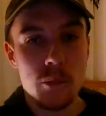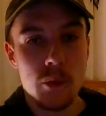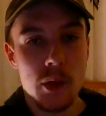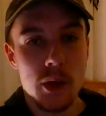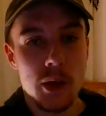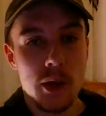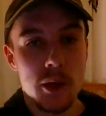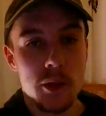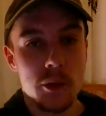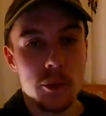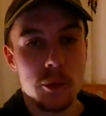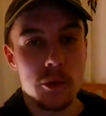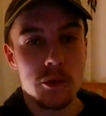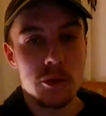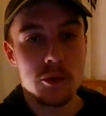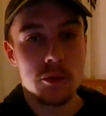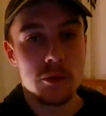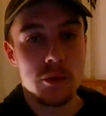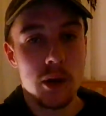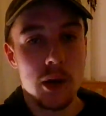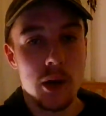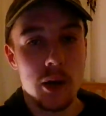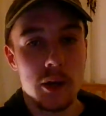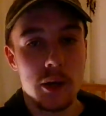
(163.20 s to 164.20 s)
There
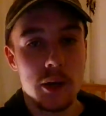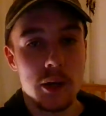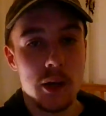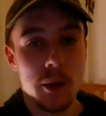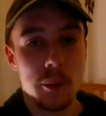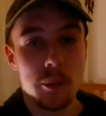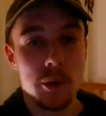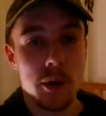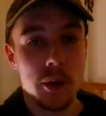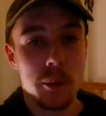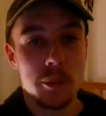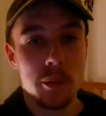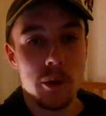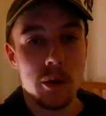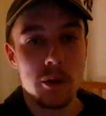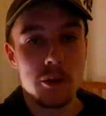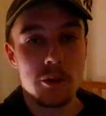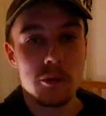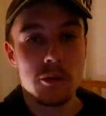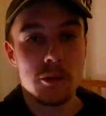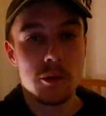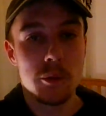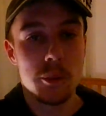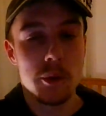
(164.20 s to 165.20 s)
wasn't hardly any break
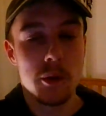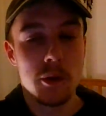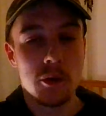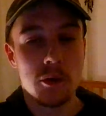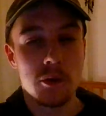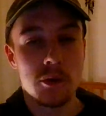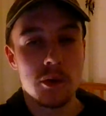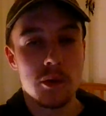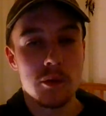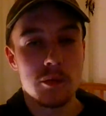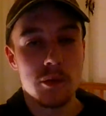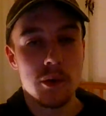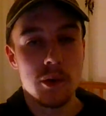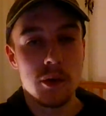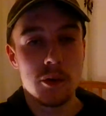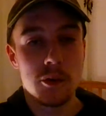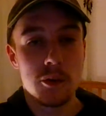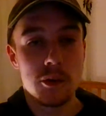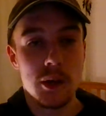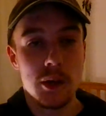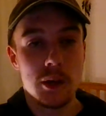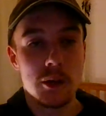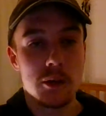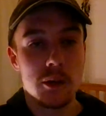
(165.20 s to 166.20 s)
points, to be honest, in the first
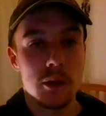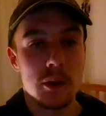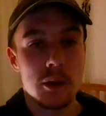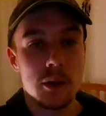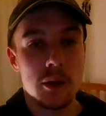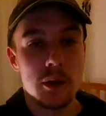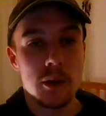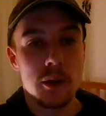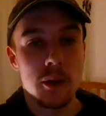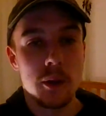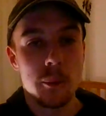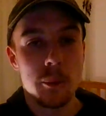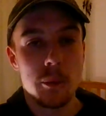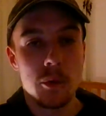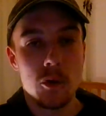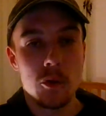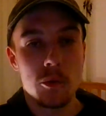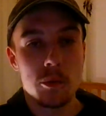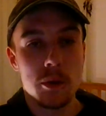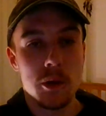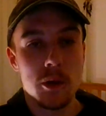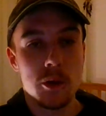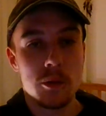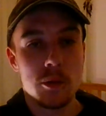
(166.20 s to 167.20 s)
set.
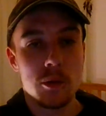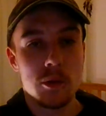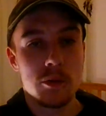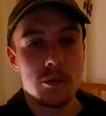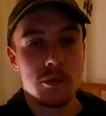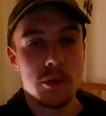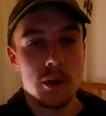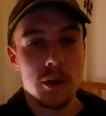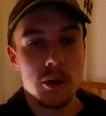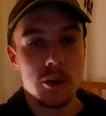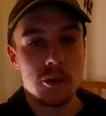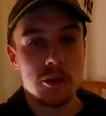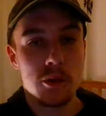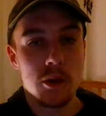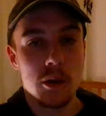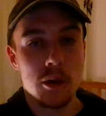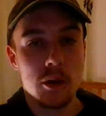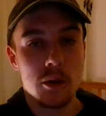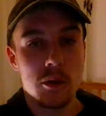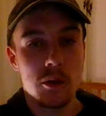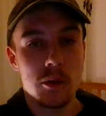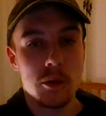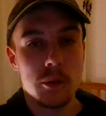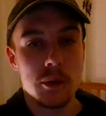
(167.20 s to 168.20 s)
Both players were just very
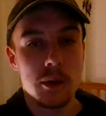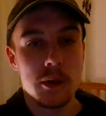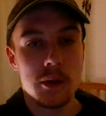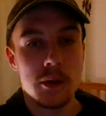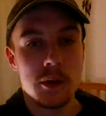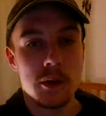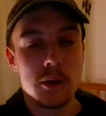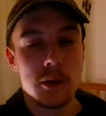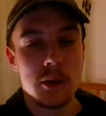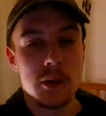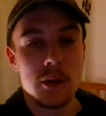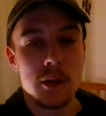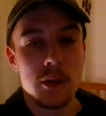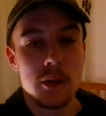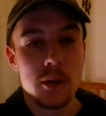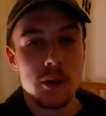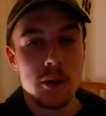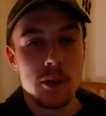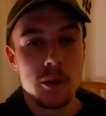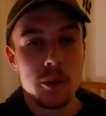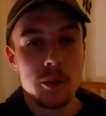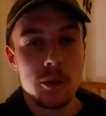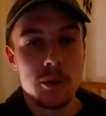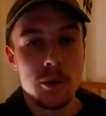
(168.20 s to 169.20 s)
solid.
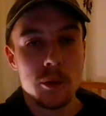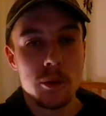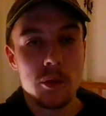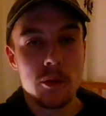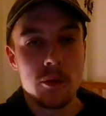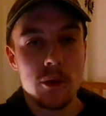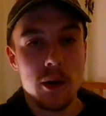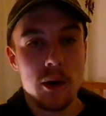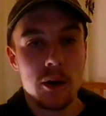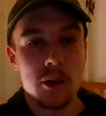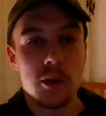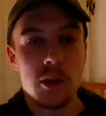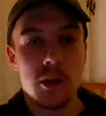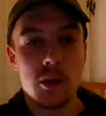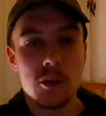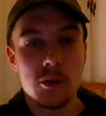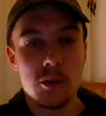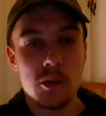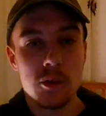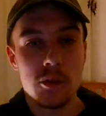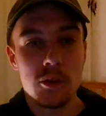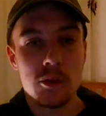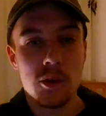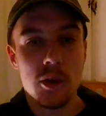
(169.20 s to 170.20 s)
They were doing the right things
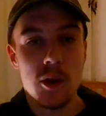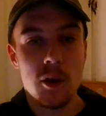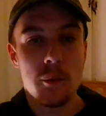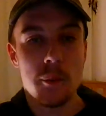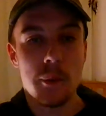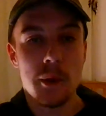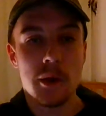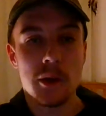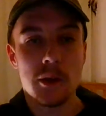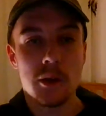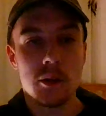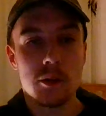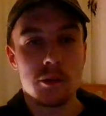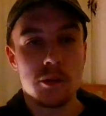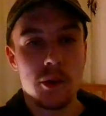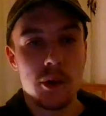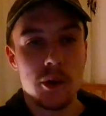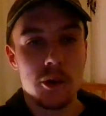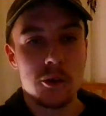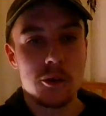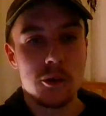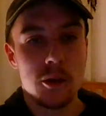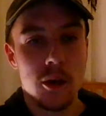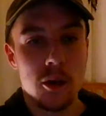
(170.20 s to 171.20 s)
on serve, making the
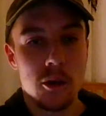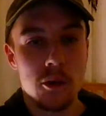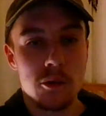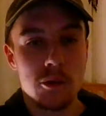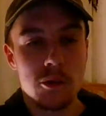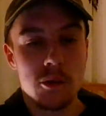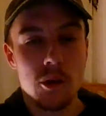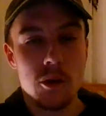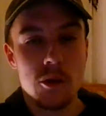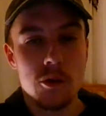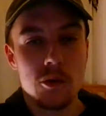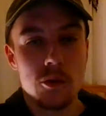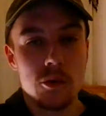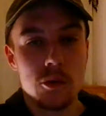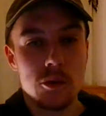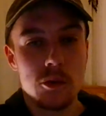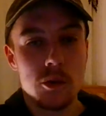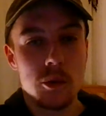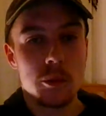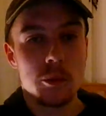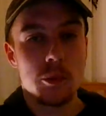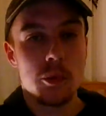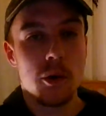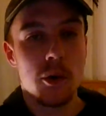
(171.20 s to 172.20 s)
first serves,
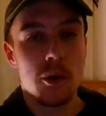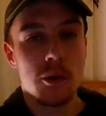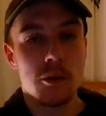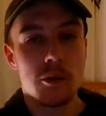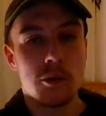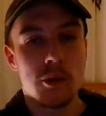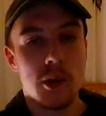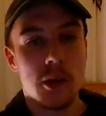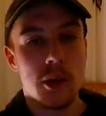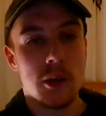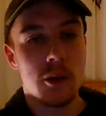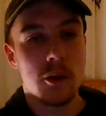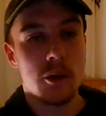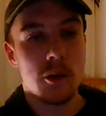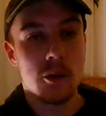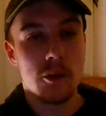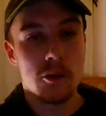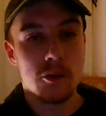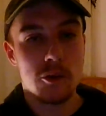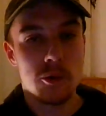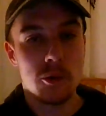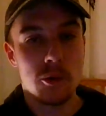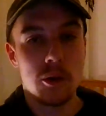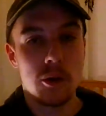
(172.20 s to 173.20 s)
constructing points, taking
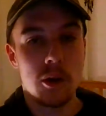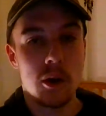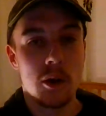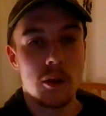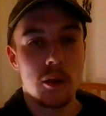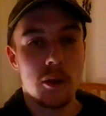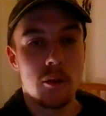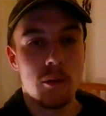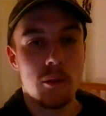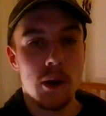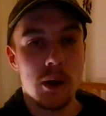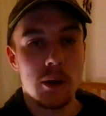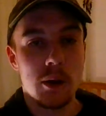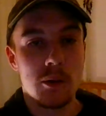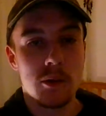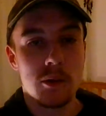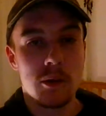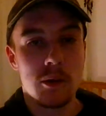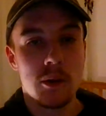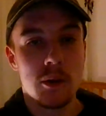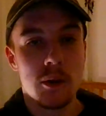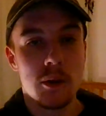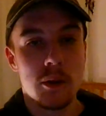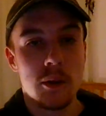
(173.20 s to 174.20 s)
control early in the rallies,
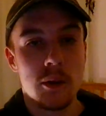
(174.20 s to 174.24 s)
and